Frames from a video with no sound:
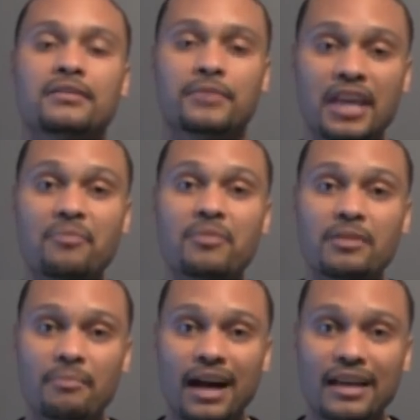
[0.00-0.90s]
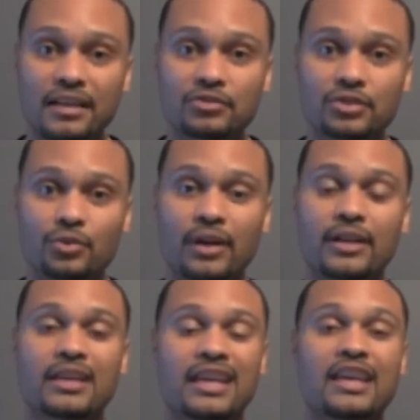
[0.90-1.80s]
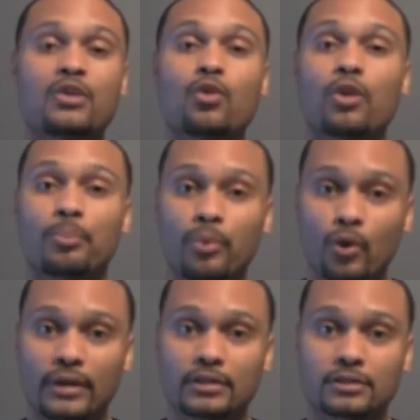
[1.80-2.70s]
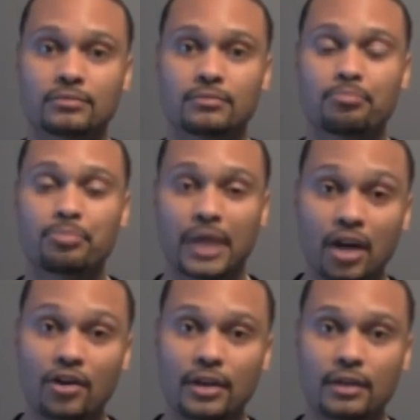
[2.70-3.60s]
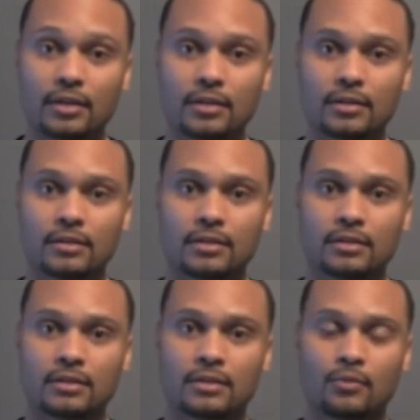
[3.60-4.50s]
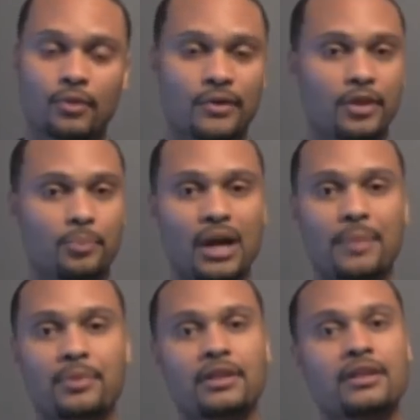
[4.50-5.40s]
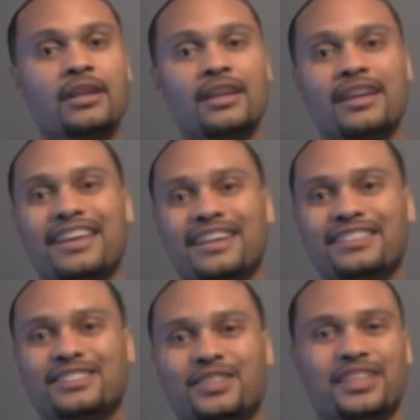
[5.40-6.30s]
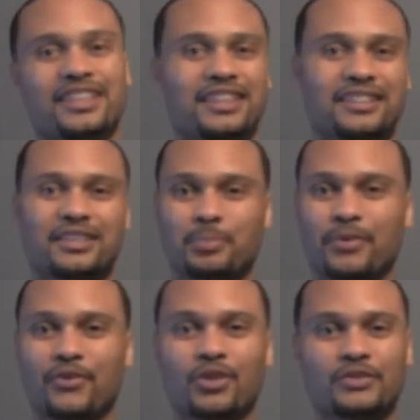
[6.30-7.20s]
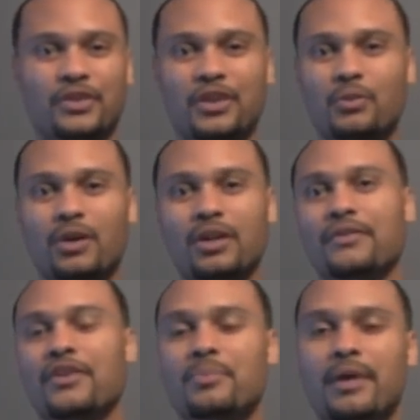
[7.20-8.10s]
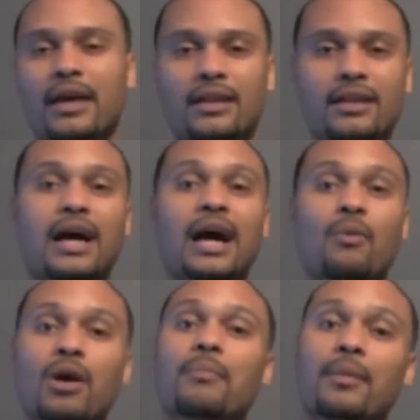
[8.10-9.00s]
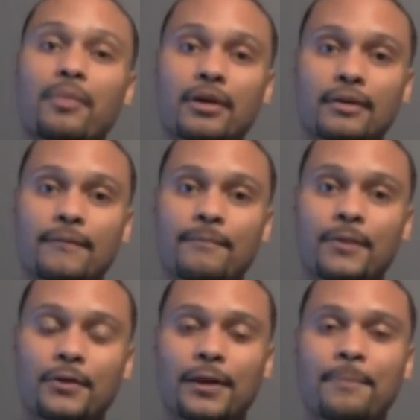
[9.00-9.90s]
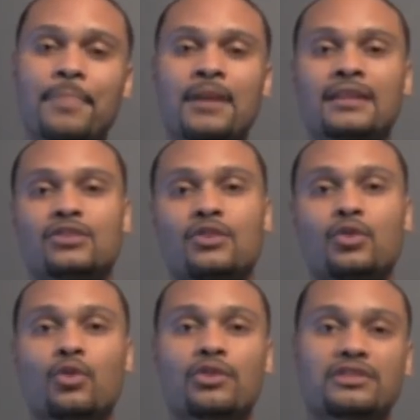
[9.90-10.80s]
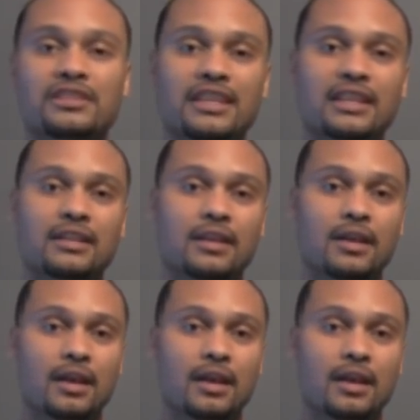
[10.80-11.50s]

give me my interest rate and or points. Period. Whether the property performs very well or very bad, I want my money. Okay? So in order to get